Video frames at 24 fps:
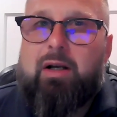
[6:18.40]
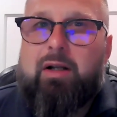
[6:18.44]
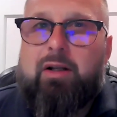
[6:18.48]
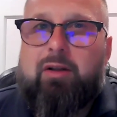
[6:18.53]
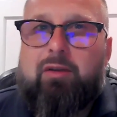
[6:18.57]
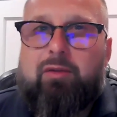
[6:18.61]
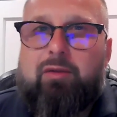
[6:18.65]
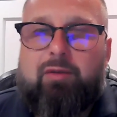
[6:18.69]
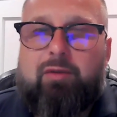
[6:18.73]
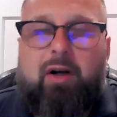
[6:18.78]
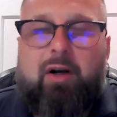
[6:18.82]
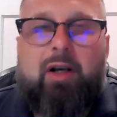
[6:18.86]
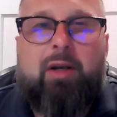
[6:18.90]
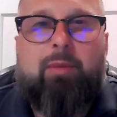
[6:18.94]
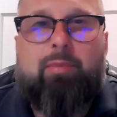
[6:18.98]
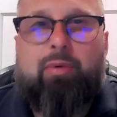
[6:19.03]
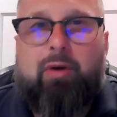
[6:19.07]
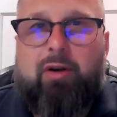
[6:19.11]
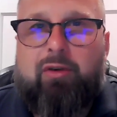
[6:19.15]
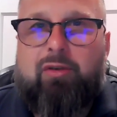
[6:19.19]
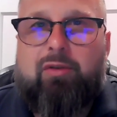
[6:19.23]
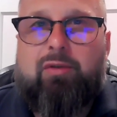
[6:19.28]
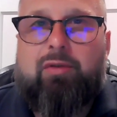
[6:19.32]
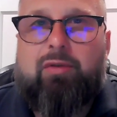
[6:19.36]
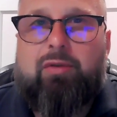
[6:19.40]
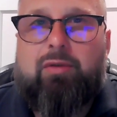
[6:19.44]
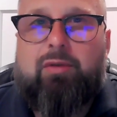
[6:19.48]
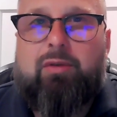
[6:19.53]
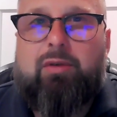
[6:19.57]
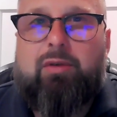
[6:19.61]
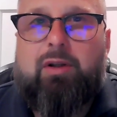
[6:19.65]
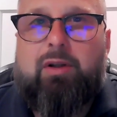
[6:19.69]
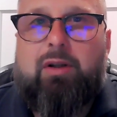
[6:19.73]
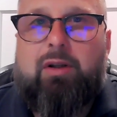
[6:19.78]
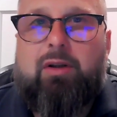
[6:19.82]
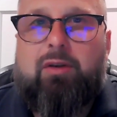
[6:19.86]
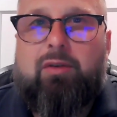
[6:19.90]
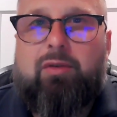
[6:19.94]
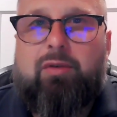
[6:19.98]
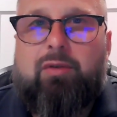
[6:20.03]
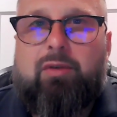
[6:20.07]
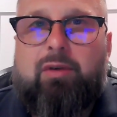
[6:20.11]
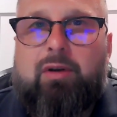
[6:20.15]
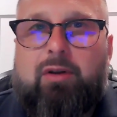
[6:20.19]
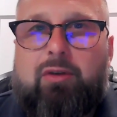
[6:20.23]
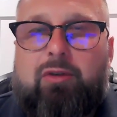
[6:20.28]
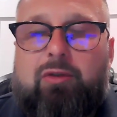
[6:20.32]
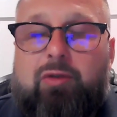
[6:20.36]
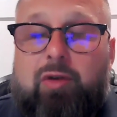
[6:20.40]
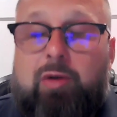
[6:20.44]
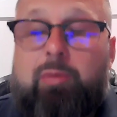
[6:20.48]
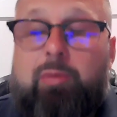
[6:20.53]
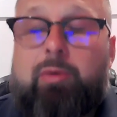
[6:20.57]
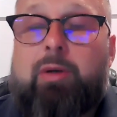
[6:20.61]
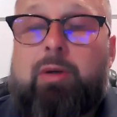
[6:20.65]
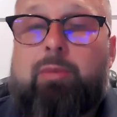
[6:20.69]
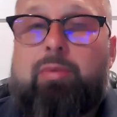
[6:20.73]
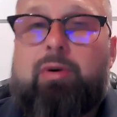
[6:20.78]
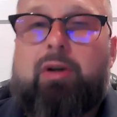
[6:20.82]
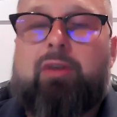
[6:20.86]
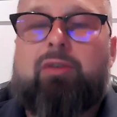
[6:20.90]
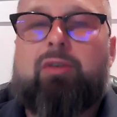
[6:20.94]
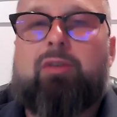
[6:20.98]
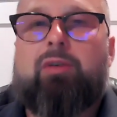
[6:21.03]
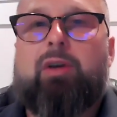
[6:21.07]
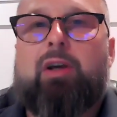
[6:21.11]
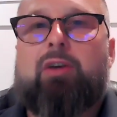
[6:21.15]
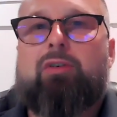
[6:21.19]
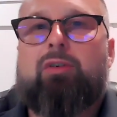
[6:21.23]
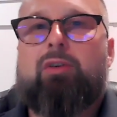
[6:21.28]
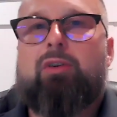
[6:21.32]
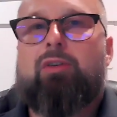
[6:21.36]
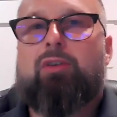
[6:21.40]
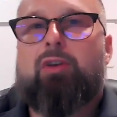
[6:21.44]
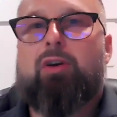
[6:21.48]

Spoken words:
It's very impressive. It's extremely impressive, actually.